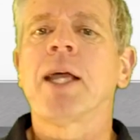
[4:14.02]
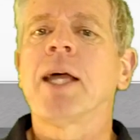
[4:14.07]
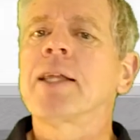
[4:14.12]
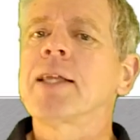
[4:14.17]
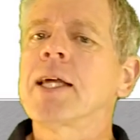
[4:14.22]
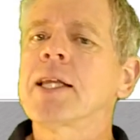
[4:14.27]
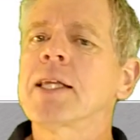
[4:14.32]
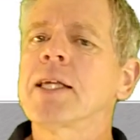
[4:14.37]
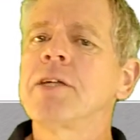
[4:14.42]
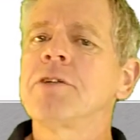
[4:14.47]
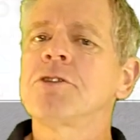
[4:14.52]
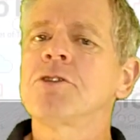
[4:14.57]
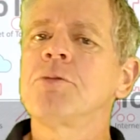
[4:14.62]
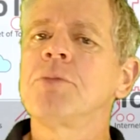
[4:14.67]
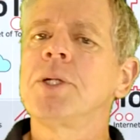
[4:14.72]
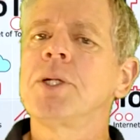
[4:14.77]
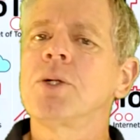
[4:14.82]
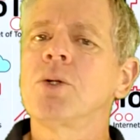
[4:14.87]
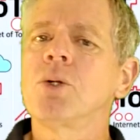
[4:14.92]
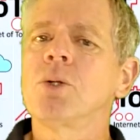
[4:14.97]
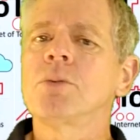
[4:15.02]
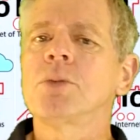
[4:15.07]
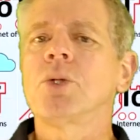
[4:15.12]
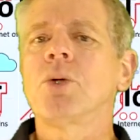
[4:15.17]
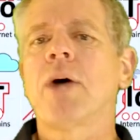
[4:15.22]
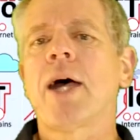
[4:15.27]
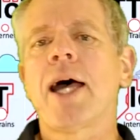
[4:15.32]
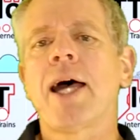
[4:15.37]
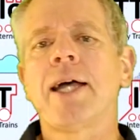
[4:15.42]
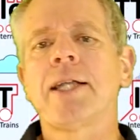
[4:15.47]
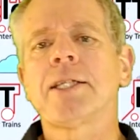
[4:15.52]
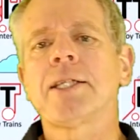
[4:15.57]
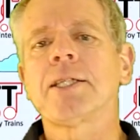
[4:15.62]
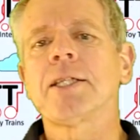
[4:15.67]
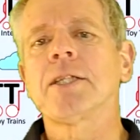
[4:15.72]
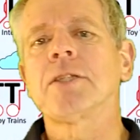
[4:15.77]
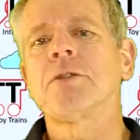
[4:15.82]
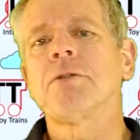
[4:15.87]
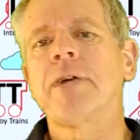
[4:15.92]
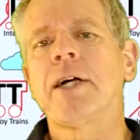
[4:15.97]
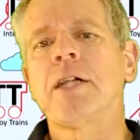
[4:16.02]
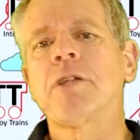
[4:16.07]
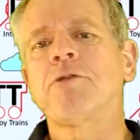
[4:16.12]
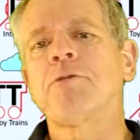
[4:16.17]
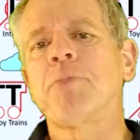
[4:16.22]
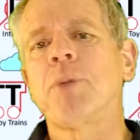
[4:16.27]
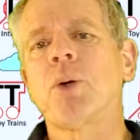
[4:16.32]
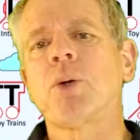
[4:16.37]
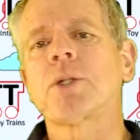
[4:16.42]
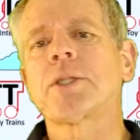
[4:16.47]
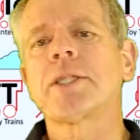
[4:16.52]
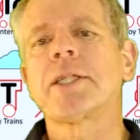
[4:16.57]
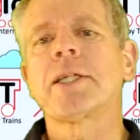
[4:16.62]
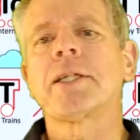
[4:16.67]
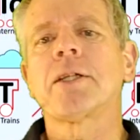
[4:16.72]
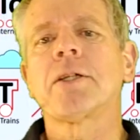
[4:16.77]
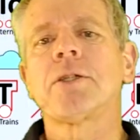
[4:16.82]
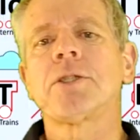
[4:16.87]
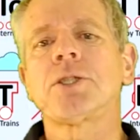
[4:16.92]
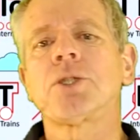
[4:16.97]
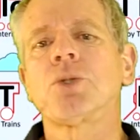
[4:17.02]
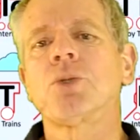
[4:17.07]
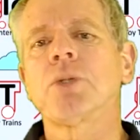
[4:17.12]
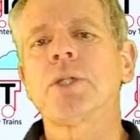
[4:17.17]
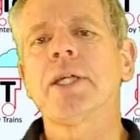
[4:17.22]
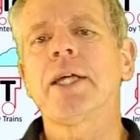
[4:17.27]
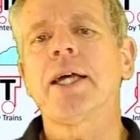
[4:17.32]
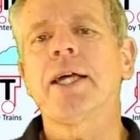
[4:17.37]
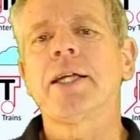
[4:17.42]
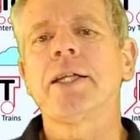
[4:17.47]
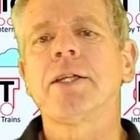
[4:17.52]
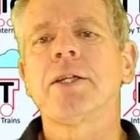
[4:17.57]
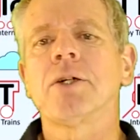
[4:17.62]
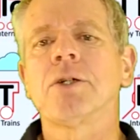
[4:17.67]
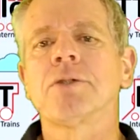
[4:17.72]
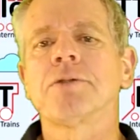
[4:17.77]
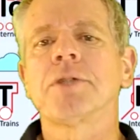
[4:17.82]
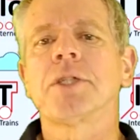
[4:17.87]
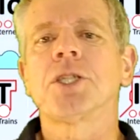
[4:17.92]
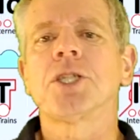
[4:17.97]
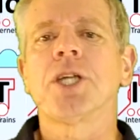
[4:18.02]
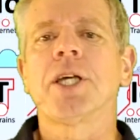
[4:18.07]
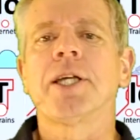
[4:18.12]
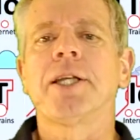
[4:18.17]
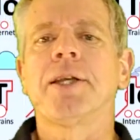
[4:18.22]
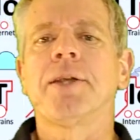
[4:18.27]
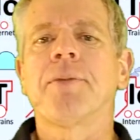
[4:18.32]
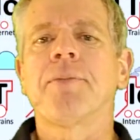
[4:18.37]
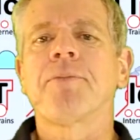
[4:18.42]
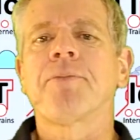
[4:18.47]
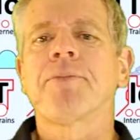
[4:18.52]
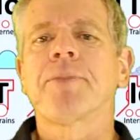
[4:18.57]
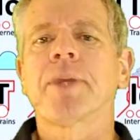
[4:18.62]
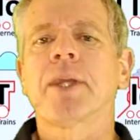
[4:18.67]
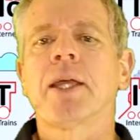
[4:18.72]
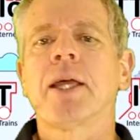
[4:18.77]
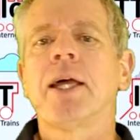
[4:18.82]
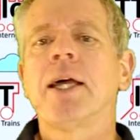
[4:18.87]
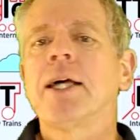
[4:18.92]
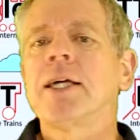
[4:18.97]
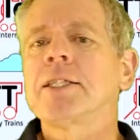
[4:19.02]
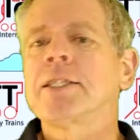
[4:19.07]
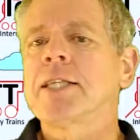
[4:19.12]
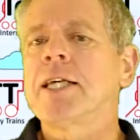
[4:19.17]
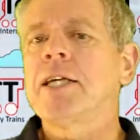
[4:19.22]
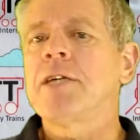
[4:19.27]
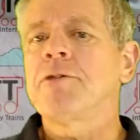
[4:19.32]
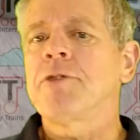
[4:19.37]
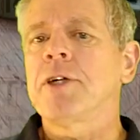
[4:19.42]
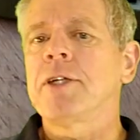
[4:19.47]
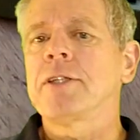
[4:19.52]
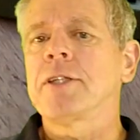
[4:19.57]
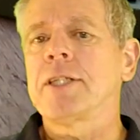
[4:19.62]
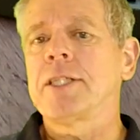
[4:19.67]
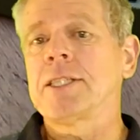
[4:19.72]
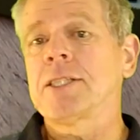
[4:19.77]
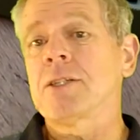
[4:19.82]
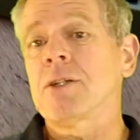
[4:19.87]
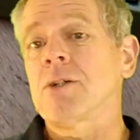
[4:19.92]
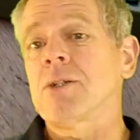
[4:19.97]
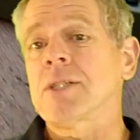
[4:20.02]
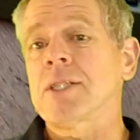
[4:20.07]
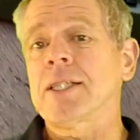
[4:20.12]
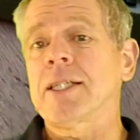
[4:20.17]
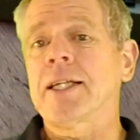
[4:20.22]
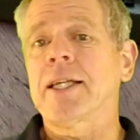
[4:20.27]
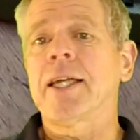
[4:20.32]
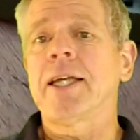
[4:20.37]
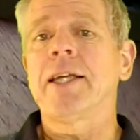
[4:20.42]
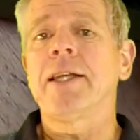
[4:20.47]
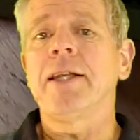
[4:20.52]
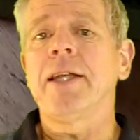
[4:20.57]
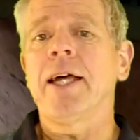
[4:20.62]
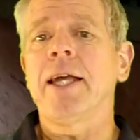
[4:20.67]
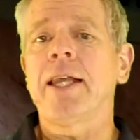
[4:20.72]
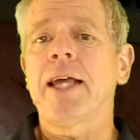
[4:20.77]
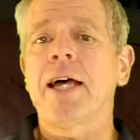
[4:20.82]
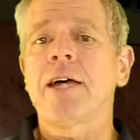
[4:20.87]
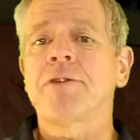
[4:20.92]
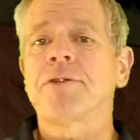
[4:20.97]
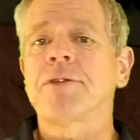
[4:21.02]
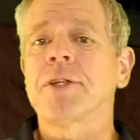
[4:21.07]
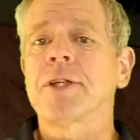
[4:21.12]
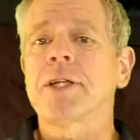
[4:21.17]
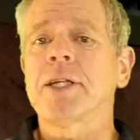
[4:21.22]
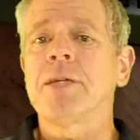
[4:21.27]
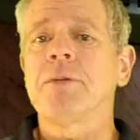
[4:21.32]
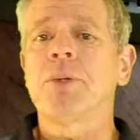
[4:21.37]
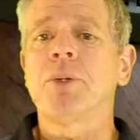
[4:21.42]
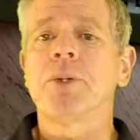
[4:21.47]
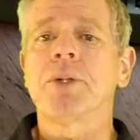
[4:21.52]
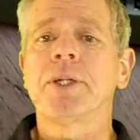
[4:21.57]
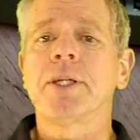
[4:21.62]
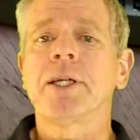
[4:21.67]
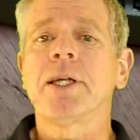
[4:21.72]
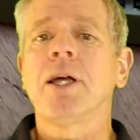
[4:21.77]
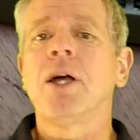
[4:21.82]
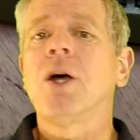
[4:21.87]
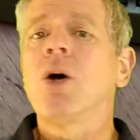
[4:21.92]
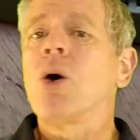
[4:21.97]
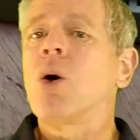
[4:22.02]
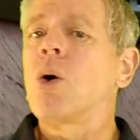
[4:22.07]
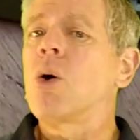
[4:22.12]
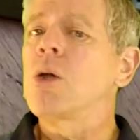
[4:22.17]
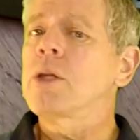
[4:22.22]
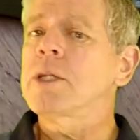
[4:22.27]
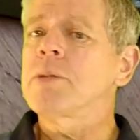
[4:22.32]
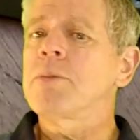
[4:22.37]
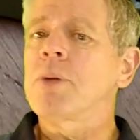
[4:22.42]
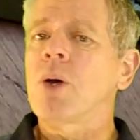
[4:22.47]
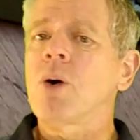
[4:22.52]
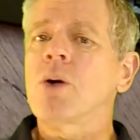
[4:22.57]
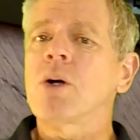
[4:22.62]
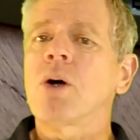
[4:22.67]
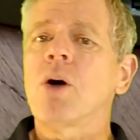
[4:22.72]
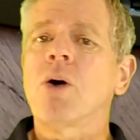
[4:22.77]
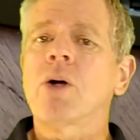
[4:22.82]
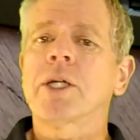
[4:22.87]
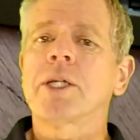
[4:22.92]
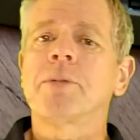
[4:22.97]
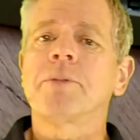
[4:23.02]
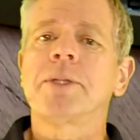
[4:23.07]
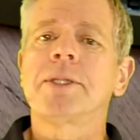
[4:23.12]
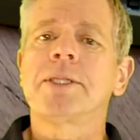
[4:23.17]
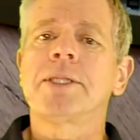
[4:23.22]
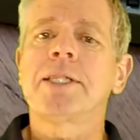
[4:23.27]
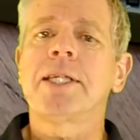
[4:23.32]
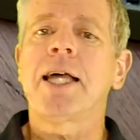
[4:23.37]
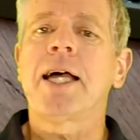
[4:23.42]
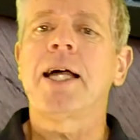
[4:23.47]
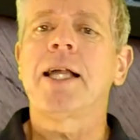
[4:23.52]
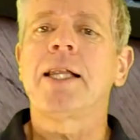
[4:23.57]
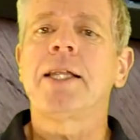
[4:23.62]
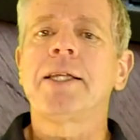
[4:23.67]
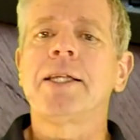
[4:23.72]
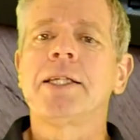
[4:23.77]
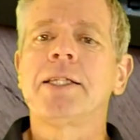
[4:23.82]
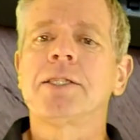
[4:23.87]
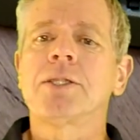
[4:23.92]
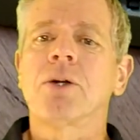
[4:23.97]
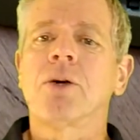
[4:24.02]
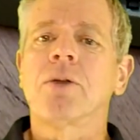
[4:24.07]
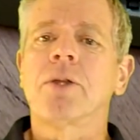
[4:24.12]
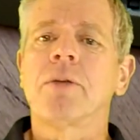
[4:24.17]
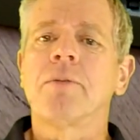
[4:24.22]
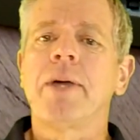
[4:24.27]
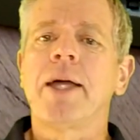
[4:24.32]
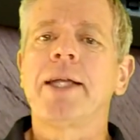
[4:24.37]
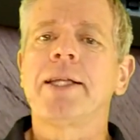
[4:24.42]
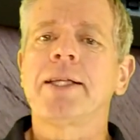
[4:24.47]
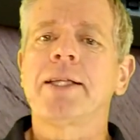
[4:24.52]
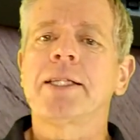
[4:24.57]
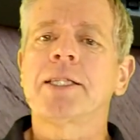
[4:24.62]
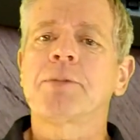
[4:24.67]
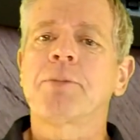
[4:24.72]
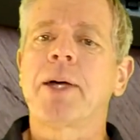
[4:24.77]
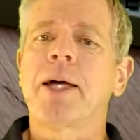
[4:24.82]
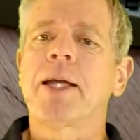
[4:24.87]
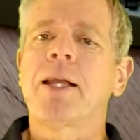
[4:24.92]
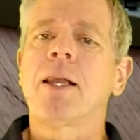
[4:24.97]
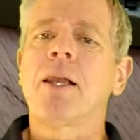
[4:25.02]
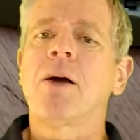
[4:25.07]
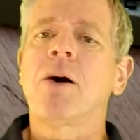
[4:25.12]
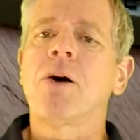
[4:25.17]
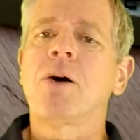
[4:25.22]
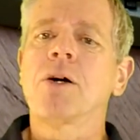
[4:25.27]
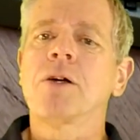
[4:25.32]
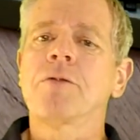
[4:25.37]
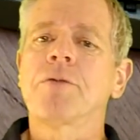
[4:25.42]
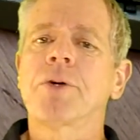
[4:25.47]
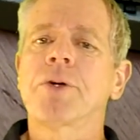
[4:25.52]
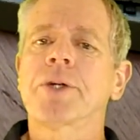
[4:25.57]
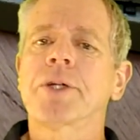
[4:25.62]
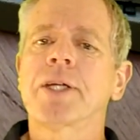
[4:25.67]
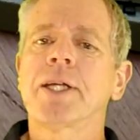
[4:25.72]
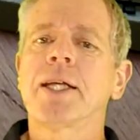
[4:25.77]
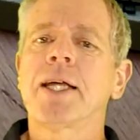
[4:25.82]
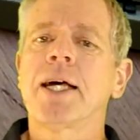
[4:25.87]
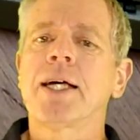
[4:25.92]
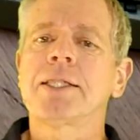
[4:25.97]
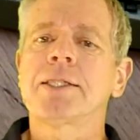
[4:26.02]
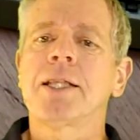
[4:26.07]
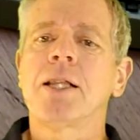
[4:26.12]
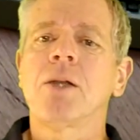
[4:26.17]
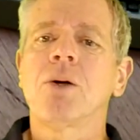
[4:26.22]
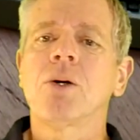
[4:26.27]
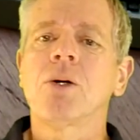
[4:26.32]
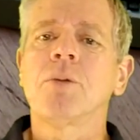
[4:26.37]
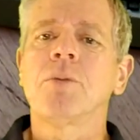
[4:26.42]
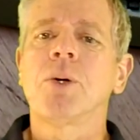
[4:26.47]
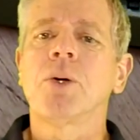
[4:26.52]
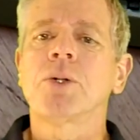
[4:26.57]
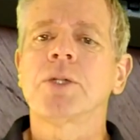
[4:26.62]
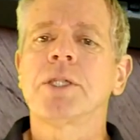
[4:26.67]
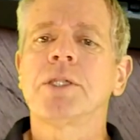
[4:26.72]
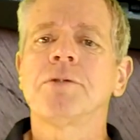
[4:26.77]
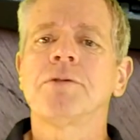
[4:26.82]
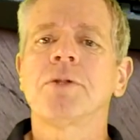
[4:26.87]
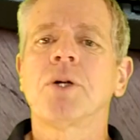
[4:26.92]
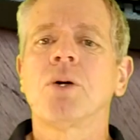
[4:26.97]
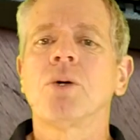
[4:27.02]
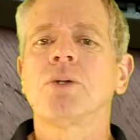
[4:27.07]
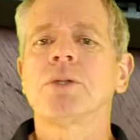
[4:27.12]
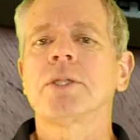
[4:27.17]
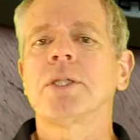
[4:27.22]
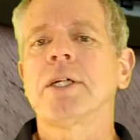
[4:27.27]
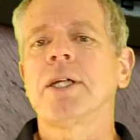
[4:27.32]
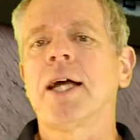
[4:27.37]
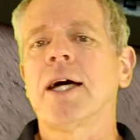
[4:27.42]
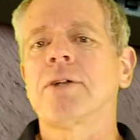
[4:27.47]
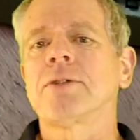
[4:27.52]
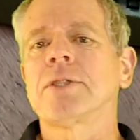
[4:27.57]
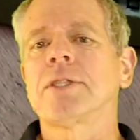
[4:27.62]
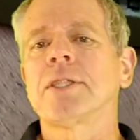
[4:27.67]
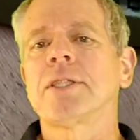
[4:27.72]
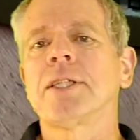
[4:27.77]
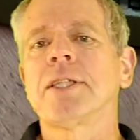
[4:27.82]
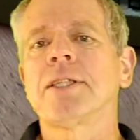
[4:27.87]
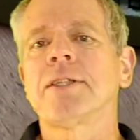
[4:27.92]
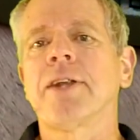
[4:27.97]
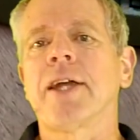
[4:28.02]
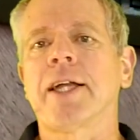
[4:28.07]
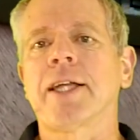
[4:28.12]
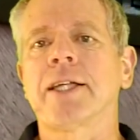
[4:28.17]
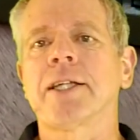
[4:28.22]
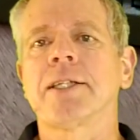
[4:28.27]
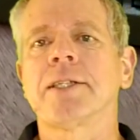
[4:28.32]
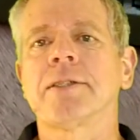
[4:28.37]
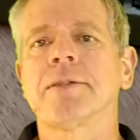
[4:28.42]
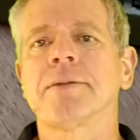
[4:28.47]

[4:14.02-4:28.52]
That gives me room to add the twelve block signals to the end of the chain. Save and restart again, and after rebooting, all the block occupancy L E Ds on the matrix panel are working as the locomotive goes around the track.